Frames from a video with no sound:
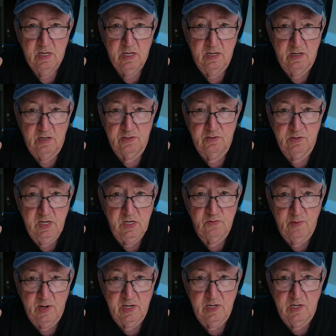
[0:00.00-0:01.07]
and also
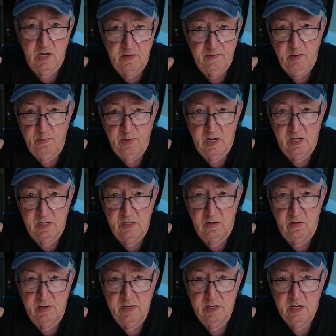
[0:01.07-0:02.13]
keeps my coffee pot
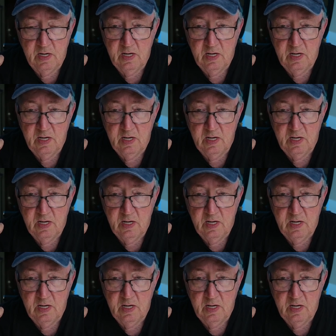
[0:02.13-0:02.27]
going,